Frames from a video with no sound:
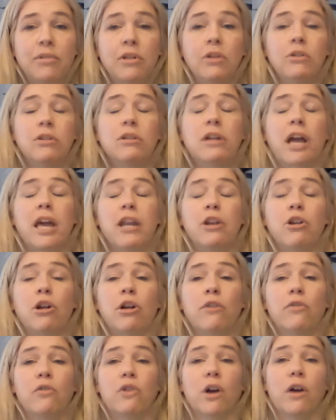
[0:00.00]
located
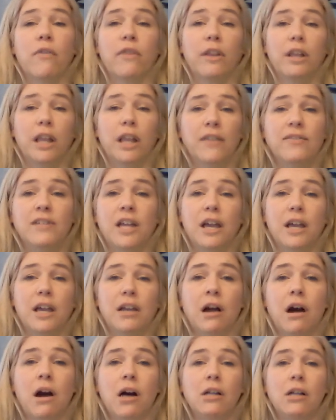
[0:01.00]
over on the
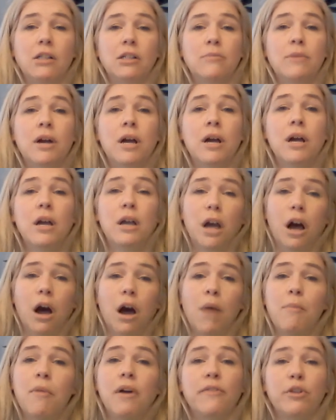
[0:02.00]
left-hand column
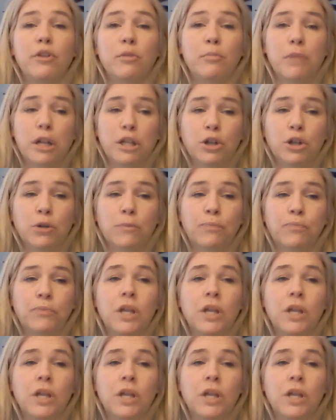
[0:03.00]
of your menu.